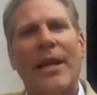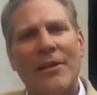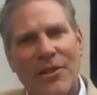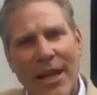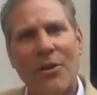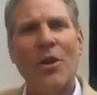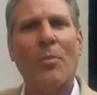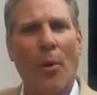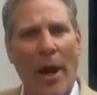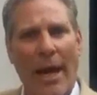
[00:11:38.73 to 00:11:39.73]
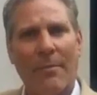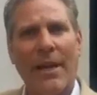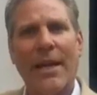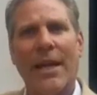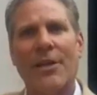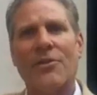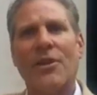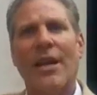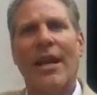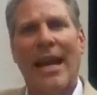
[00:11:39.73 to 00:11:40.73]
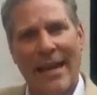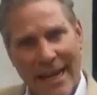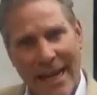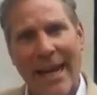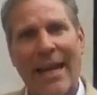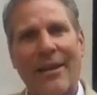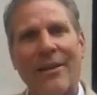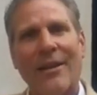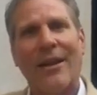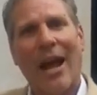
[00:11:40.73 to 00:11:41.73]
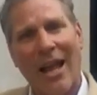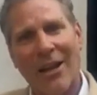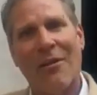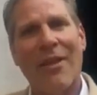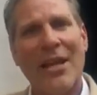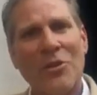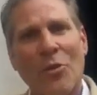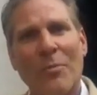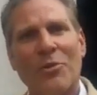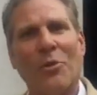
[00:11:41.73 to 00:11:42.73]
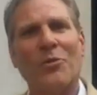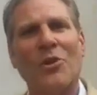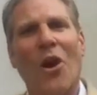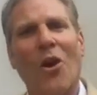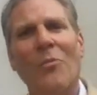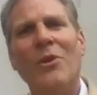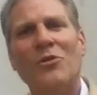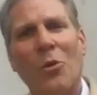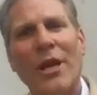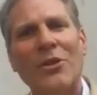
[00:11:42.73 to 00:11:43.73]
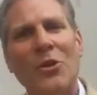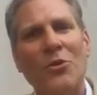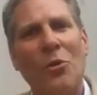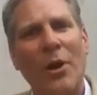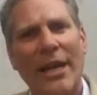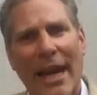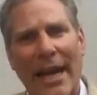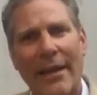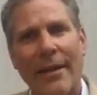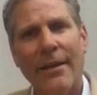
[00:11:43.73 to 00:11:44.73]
continue to pray, because in the end, I love that scripture, Psalm 22:28.